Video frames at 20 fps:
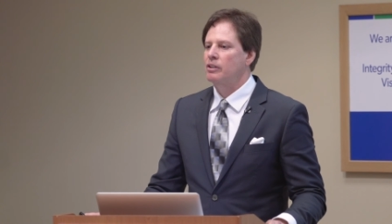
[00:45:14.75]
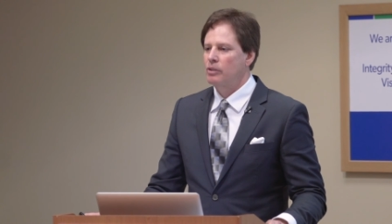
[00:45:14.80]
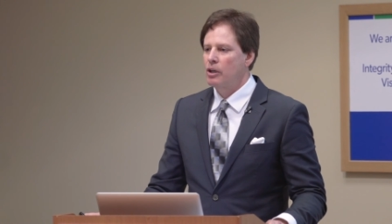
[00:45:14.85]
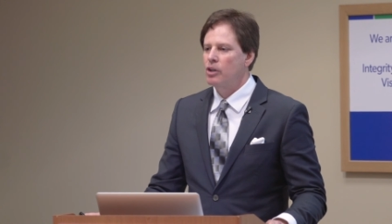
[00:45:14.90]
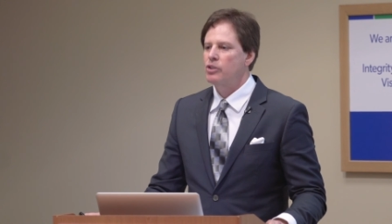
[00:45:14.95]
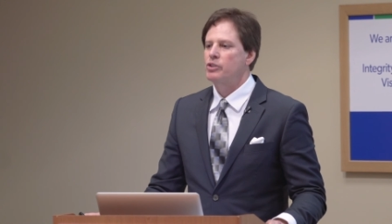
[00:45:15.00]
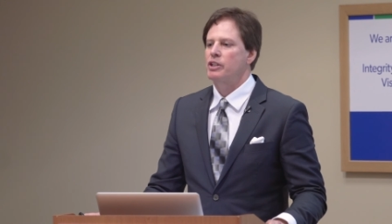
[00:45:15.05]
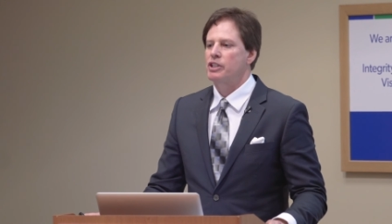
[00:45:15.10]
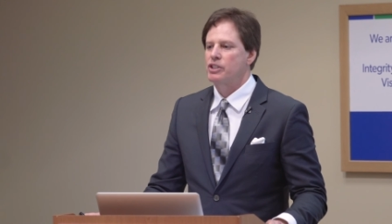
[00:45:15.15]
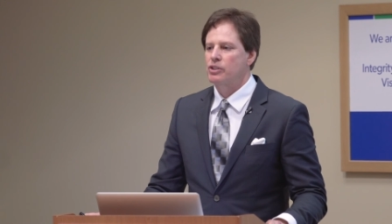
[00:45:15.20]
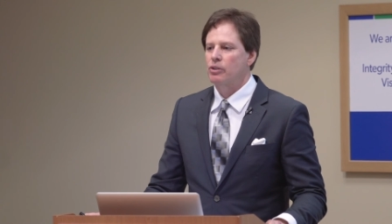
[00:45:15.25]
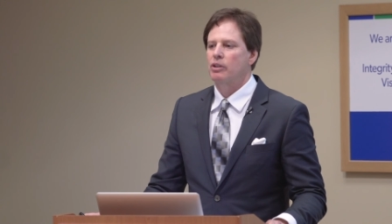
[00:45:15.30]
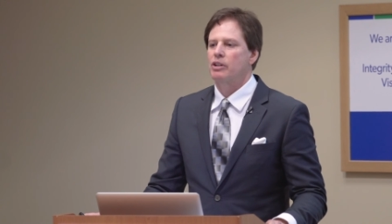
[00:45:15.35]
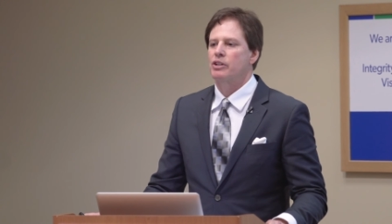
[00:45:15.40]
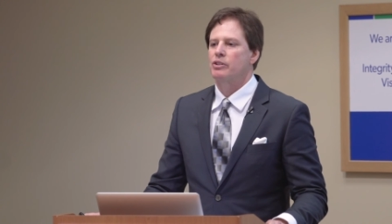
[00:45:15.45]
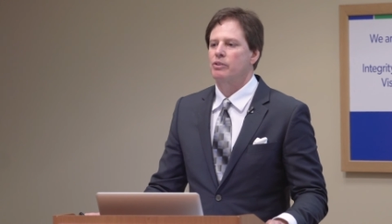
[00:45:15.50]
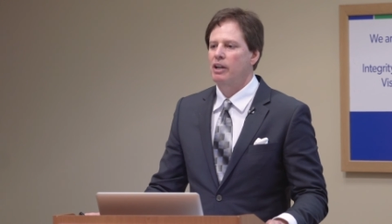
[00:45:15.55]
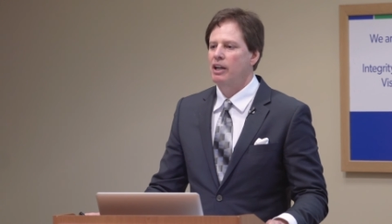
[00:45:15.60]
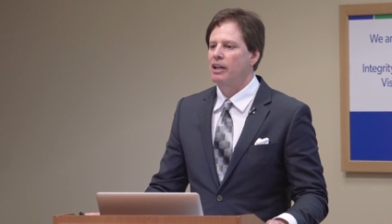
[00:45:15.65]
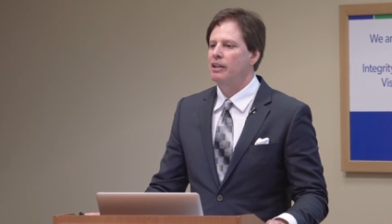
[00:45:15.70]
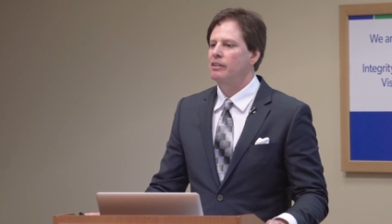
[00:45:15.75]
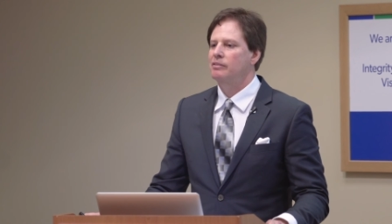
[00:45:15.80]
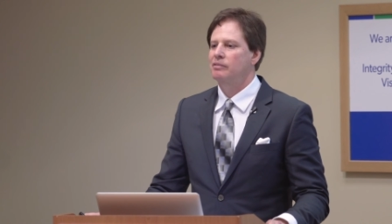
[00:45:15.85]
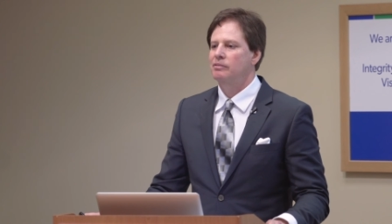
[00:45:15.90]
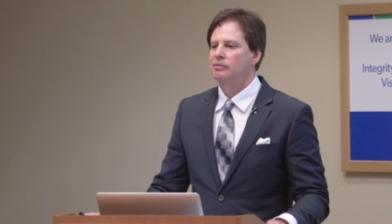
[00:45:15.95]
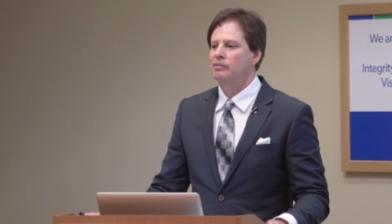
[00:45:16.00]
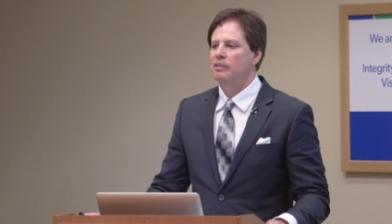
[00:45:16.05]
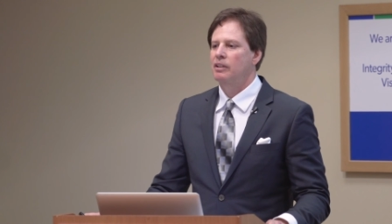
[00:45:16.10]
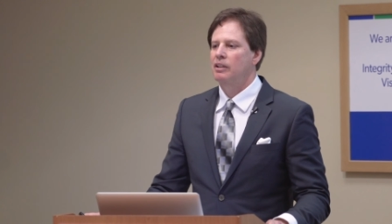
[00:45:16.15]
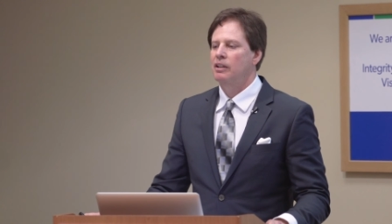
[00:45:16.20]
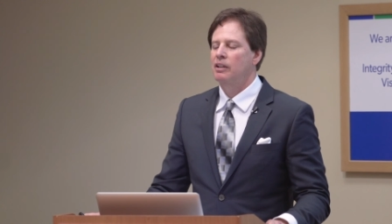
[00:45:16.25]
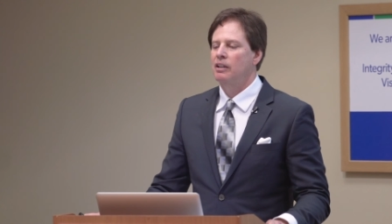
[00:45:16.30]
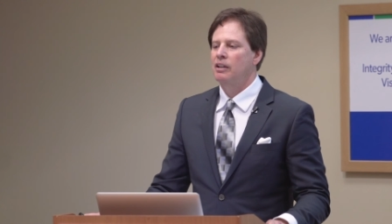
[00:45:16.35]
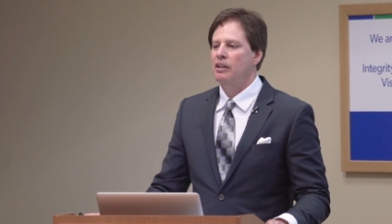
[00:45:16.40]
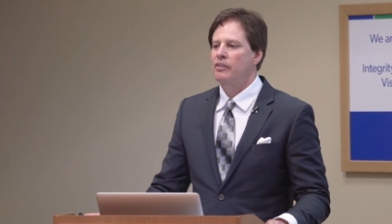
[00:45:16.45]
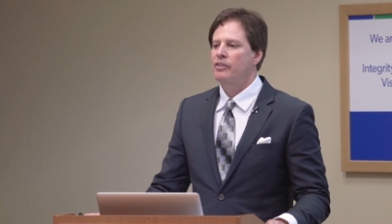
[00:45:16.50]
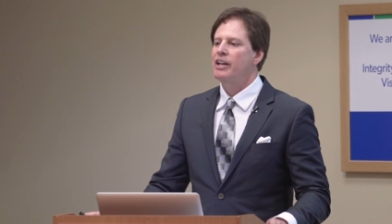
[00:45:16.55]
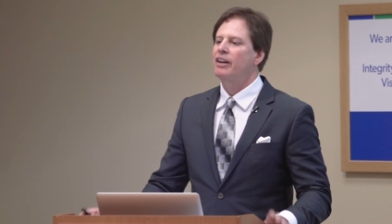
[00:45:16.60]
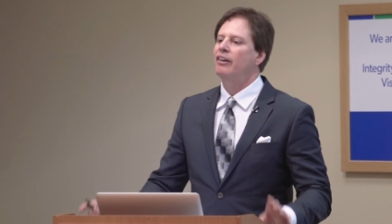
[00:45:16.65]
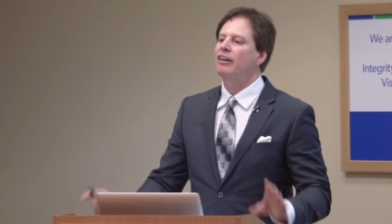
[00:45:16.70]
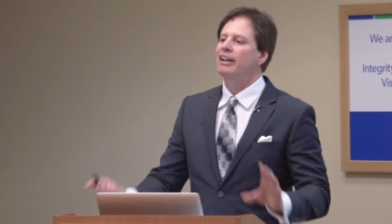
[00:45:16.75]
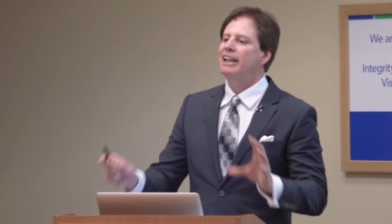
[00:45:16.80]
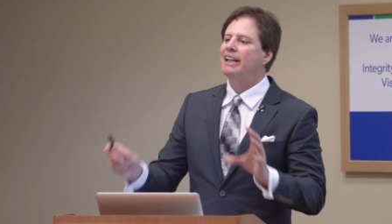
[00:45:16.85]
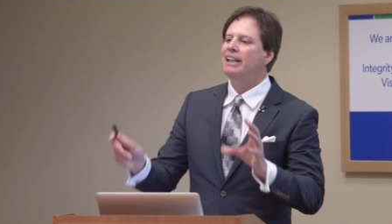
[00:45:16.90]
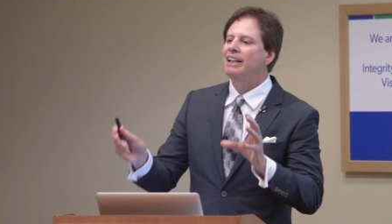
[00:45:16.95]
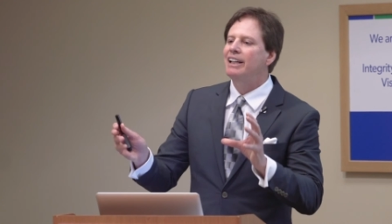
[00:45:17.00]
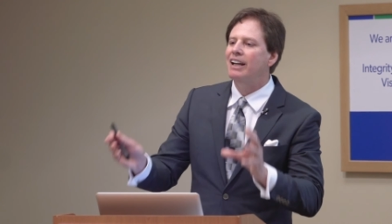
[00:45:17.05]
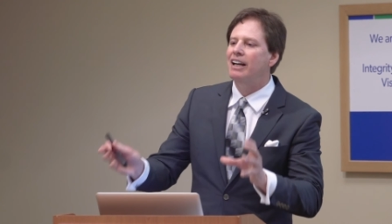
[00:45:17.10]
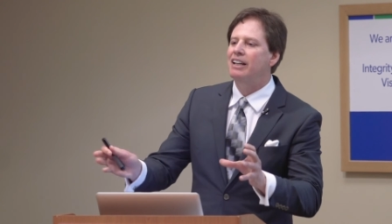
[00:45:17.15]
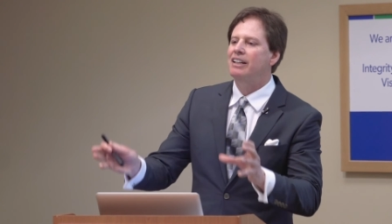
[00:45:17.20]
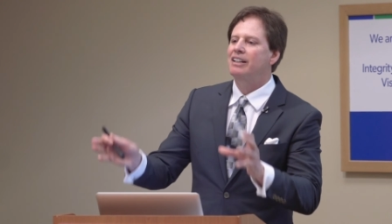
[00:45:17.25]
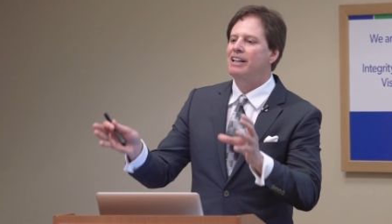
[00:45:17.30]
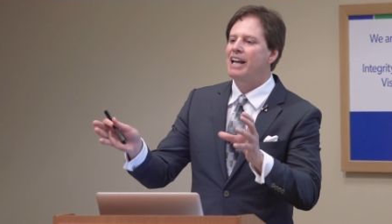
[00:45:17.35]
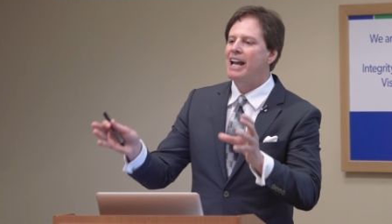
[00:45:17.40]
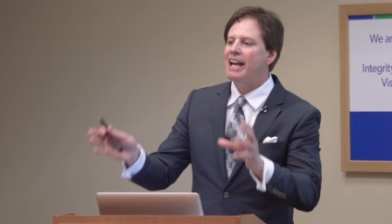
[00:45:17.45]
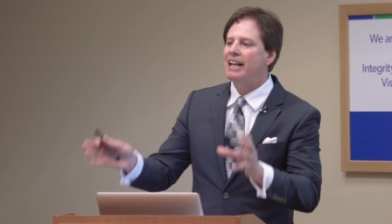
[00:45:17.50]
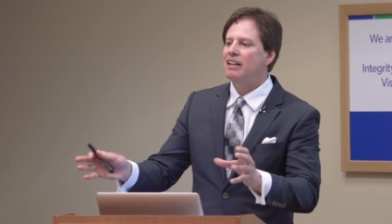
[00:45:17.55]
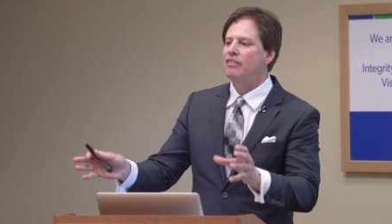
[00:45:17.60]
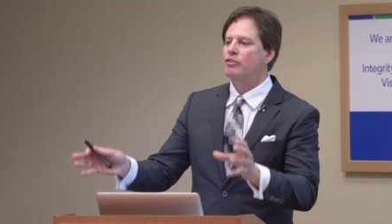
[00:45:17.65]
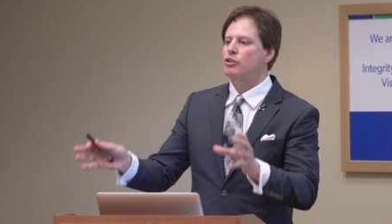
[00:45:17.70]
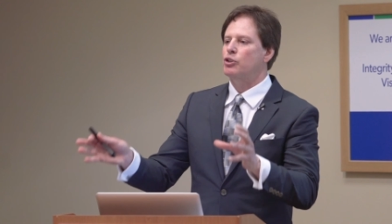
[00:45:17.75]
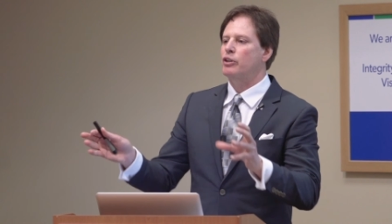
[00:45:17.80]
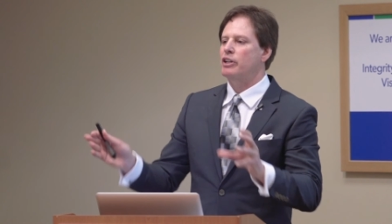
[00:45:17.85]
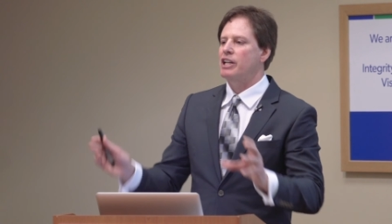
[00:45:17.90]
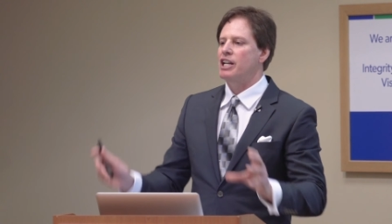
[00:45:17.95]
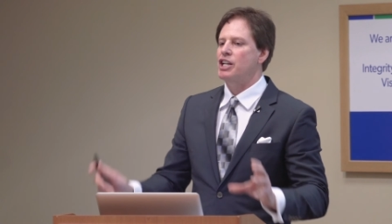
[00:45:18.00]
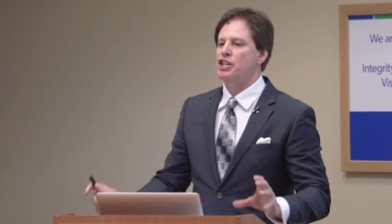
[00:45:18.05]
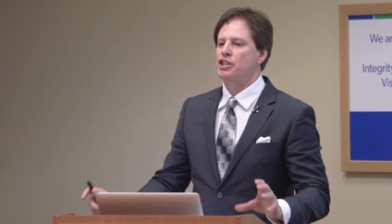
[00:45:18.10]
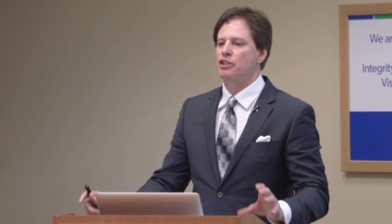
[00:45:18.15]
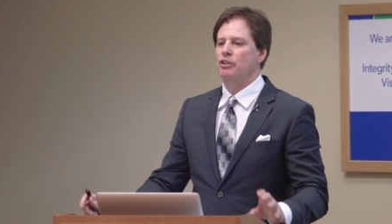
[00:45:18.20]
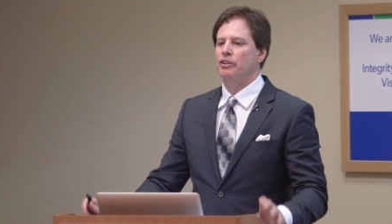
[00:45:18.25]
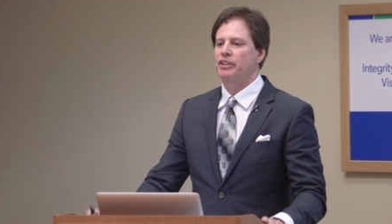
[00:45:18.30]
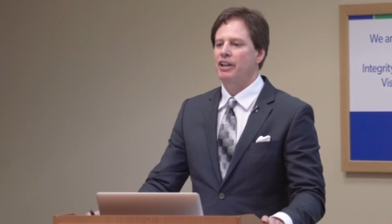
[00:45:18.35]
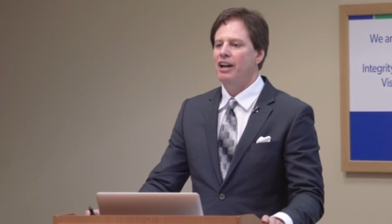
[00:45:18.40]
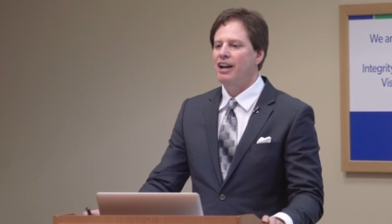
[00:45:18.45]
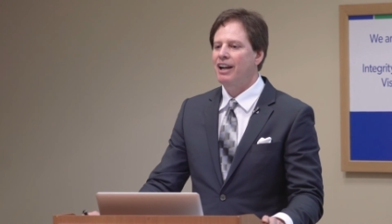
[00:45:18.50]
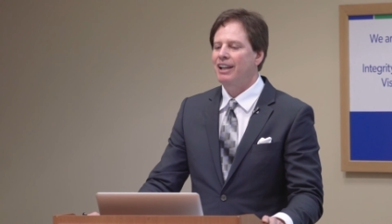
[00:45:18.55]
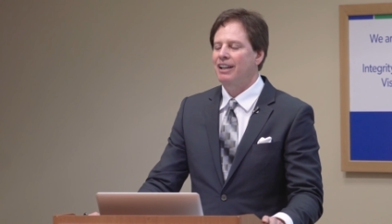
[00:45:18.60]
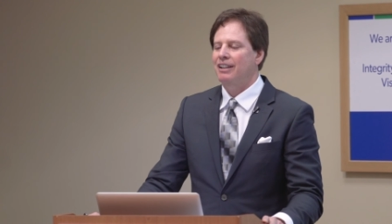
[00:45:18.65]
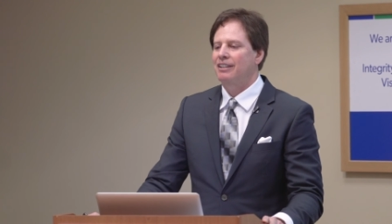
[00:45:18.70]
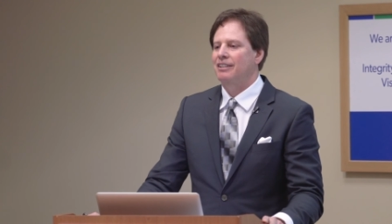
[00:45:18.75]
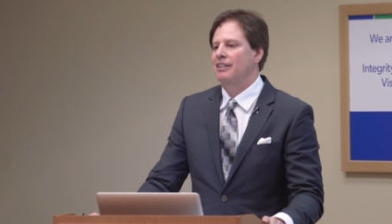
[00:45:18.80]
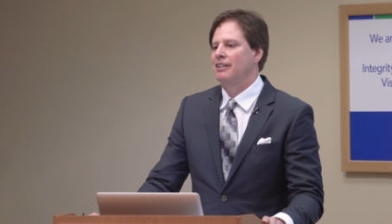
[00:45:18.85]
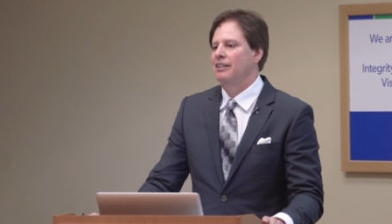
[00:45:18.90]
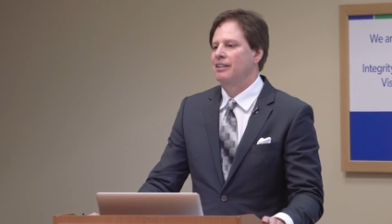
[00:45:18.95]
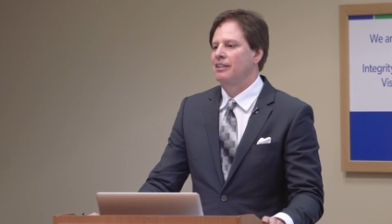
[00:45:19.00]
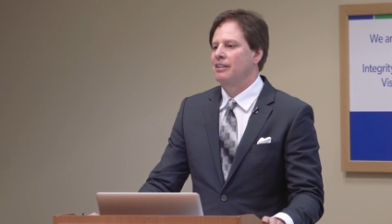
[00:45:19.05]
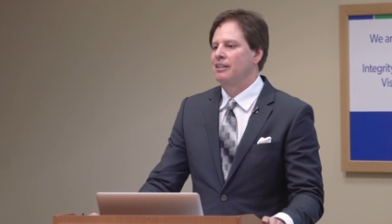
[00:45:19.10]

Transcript: Grocery stores, right? They're eating a native traditional diet.